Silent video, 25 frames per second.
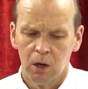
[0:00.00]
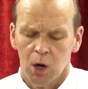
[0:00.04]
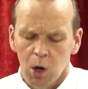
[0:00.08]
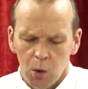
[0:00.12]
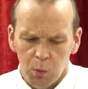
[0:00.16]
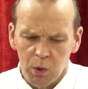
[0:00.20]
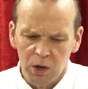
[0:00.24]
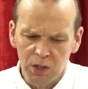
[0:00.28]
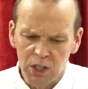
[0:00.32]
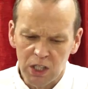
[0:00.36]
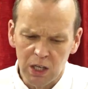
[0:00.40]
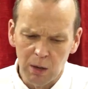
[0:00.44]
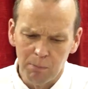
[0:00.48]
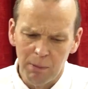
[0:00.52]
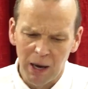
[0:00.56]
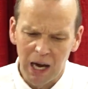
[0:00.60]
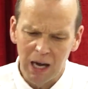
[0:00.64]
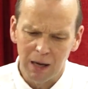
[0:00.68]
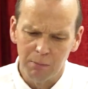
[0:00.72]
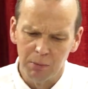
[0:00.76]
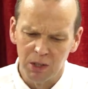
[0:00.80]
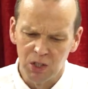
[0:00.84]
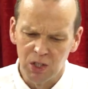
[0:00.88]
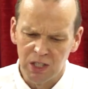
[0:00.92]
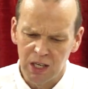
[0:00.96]
What does the
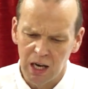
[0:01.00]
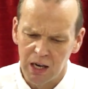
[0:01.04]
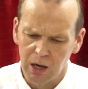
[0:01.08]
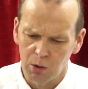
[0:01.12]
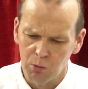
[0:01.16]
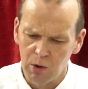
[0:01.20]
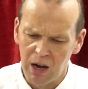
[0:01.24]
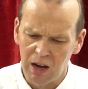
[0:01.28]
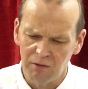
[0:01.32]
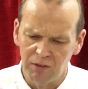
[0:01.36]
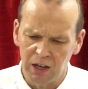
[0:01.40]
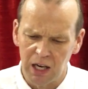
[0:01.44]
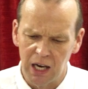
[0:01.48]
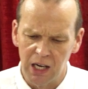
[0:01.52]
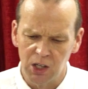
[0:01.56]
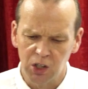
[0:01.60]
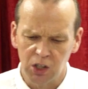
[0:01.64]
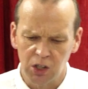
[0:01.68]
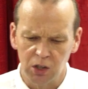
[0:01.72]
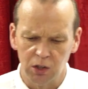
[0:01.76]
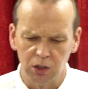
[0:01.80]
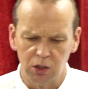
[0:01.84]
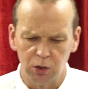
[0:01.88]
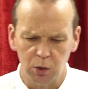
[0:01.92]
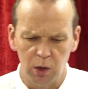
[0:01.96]
Bible say in
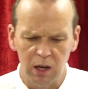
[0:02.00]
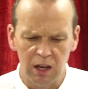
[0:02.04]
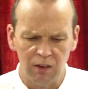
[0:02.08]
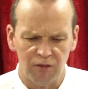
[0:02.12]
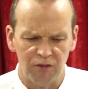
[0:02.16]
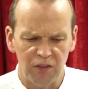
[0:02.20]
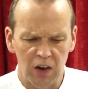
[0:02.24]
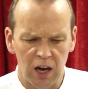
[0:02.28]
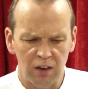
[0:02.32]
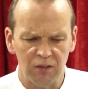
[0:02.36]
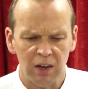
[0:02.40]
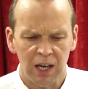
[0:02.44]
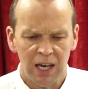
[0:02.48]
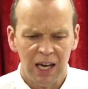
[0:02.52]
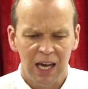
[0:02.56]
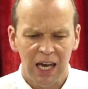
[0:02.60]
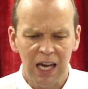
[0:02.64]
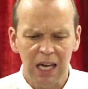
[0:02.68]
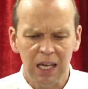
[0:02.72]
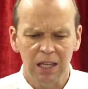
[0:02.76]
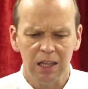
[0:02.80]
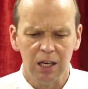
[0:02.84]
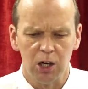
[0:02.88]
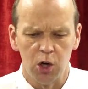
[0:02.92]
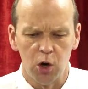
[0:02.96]
Revelation 3 and 5?
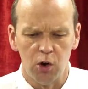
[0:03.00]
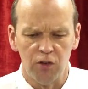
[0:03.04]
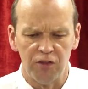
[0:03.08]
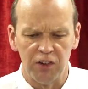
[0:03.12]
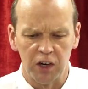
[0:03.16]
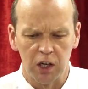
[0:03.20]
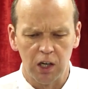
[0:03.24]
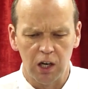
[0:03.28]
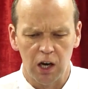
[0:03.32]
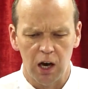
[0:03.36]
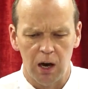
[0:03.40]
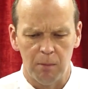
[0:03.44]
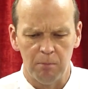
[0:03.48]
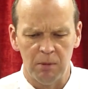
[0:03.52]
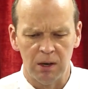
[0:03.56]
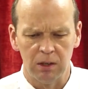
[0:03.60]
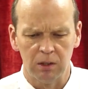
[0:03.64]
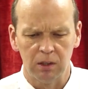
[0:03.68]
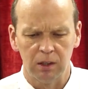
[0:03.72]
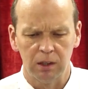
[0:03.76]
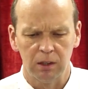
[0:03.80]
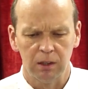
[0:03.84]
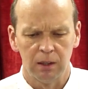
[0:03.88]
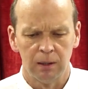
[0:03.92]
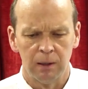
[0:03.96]
He that
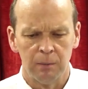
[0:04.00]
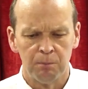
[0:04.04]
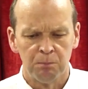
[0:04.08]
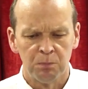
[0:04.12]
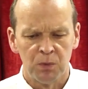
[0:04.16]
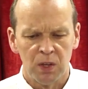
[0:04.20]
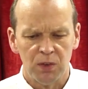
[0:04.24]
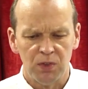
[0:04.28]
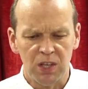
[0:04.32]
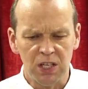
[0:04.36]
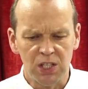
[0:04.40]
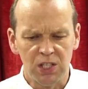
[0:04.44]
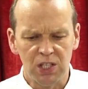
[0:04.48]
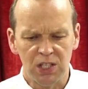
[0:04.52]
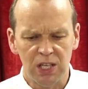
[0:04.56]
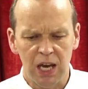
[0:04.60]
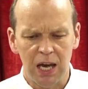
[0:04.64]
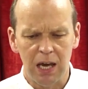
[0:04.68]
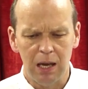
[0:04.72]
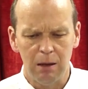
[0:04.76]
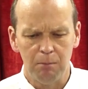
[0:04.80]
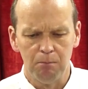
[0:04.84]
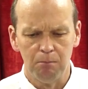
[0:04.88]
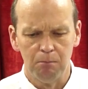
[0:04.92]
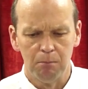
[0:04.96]
overcometh, the
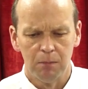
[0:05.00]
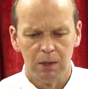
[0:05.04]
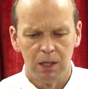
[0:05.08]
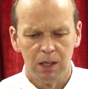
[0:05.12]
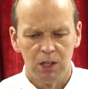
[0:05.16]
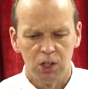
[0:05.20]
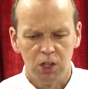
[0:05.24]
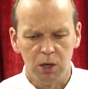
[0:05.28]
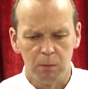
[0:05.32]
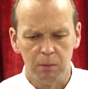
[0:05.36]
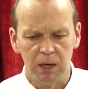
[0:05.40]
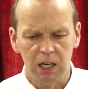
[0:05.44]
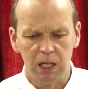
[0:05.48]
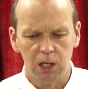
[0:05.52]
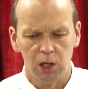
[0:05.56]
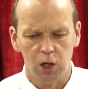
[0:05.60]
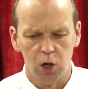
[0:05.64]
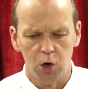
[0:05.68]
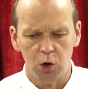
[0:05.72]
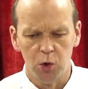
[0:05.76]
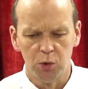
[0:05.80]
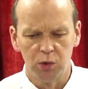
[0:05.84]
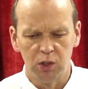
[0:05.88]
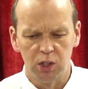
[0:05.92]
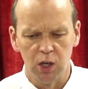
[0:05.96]
same shall be
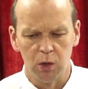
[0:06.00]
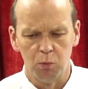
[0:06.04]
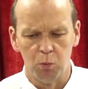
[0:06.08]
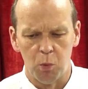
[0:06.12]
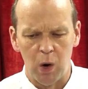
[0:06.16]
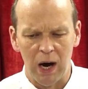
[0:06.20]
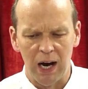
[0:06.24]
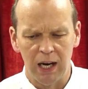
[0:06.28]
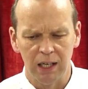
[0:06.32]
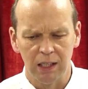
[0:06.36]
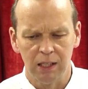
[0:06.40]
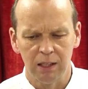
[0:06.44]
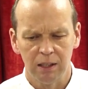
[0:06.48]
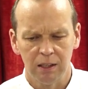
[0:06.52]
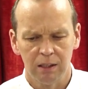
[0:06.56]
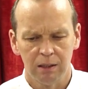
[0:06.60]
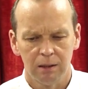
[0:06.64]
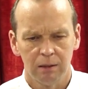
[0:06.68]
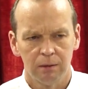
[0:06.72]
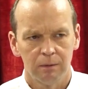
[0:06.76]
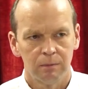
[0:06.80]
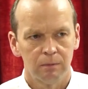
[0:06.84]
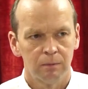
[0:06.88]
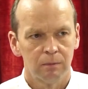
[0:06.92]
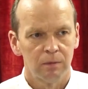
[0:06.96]
clothed in white.
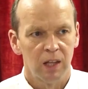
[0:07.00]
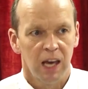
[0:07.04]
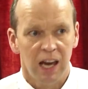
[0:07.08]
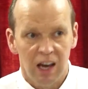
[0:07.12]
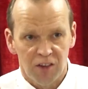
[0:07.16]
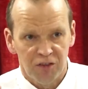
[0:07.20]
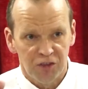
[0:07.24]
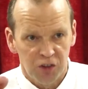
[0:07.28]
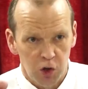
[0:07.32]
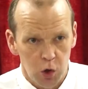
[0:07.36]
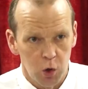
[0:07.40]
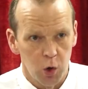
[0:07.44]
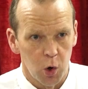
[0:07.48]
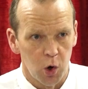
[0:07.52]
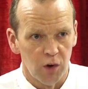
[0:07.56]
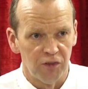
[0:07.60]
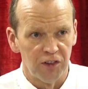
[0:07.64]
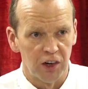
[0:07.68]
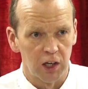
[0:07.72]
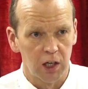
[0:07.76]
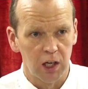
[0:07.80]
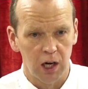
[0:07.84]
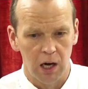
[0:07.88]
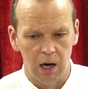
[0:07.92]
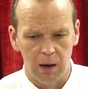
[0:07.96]
If you
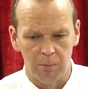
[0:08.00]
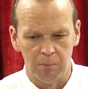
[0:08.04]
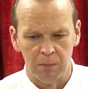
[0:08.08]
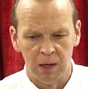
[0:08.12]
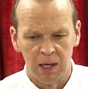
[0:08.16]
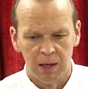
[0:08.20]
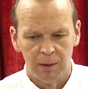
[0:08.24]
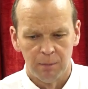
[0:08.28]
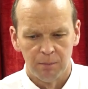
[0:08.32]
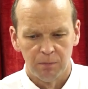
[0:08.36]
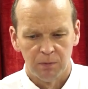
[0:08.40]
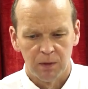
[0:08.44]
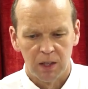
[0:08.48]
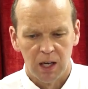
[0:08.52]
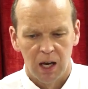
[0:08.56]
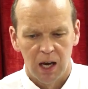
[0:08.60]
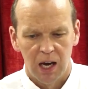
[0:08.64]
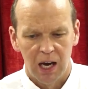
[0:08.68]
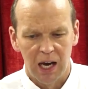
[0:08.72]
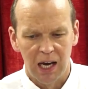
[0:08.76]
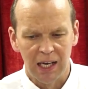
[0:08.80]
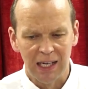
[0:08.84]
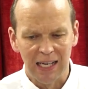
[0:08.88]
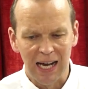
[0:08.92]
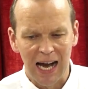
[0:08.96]
overcome,
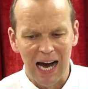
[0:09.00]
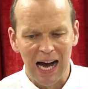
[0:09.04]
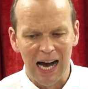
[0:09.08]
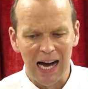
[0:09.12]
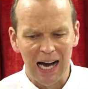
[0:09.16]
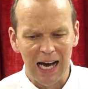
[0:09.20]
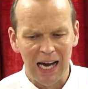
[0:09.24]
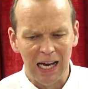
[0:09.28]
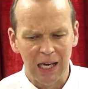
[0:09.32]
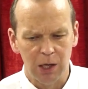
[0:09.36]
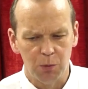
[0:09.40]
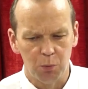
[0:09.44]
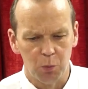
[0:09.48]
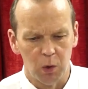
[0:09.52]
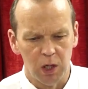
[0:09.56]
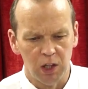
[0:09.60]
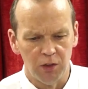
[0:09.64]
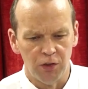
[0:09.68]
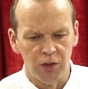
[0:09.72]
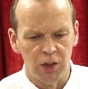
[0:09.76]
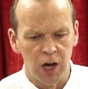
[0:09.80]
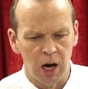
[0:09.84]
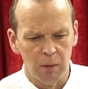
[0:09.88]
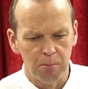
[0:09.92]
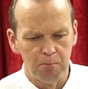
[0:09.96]
and I will
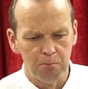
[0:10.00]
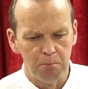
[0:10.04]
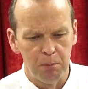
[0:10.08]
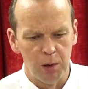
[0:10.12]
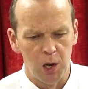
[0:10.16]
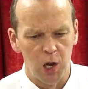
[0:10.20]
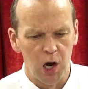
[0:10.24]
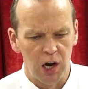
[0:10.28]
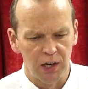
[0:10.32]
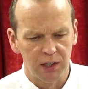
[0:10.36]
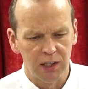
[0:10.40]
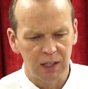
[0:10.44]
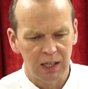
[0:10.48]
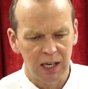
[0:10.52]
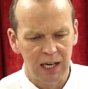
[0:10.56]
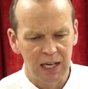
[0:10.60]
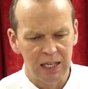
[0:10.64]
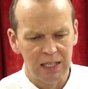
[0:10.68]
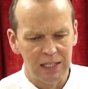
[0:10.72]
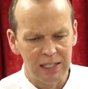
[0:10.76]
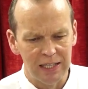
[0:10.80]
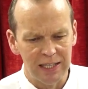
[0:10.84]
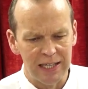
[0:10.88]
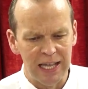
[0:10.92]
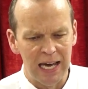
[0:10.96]
not blot
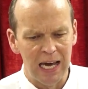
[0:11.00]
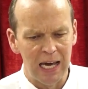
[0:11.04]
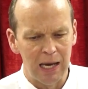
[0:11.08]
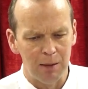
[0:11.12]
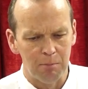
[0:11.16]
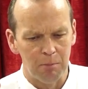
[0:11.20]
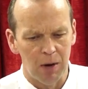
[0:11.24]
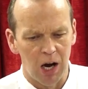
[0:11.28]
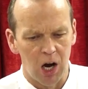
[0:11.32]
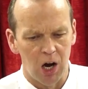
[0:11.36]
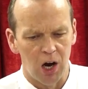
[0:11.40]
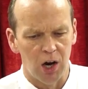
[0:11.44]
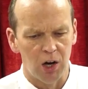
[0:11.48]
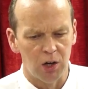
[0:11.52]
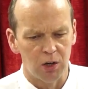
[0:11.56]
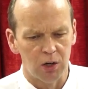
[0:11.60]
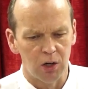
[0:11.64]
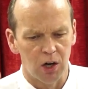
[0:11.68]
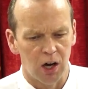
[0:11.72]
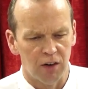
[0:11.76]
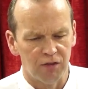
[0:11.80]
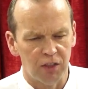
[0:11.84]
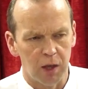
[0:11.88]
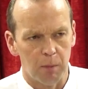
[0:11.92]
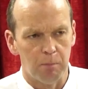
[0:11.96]
his name out
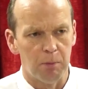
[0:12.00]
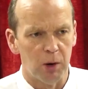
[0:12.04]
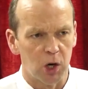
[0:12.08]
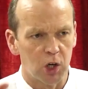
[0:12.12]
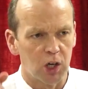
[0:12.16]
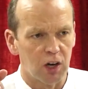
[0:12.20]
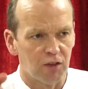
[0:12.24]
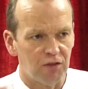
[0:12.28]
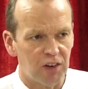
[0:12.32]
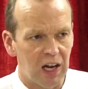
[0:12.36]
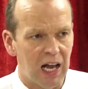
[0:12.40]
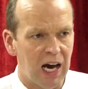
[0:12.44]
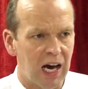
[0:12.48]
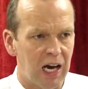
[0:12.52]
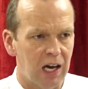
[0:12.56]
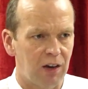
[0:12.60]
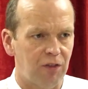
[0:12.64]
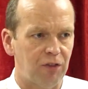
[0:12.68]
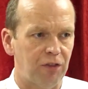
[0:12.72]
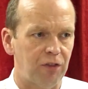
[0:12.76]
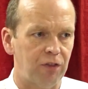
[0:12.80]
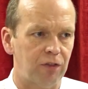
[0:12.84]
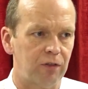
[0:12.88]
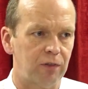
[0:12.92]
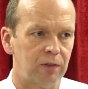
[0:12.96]
of the book of
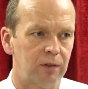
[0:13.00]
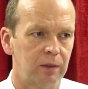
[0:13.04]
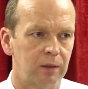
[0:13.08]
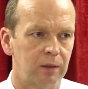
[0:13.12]
life.